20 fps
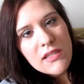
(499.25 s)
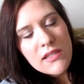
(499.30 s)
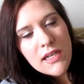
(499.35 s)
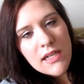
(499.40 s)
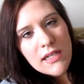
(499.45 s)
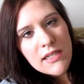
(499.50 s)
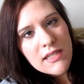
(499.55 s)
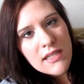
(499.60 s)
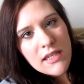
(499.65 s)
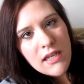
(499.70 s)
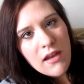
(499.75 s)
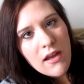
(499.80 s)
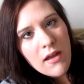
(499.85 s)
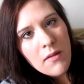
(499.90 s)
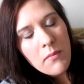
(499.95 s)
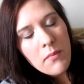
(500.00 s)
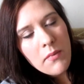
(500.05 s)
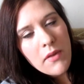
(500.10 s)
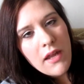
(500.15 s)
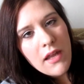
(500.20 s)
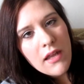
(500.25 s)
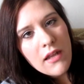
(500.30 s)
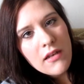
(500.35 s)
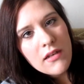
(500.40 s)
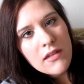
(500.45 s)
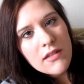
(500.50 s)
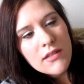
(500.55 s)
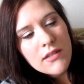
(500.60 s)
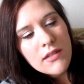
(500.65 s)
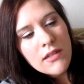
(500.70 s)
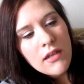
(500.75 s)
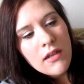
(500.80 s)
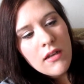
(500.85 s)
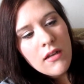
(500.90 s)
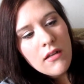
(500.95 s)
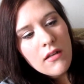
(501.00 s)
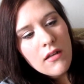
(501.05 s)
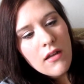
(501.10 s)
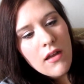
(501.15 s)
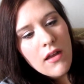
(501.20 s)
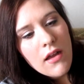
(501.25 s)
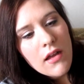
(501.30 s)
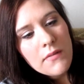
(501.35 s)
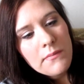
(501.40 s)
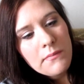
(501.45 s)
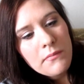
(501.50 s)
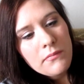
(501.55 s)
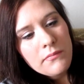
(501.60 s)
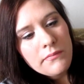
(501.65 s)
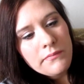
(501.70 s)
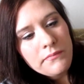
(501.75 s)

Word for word: tensing up and um,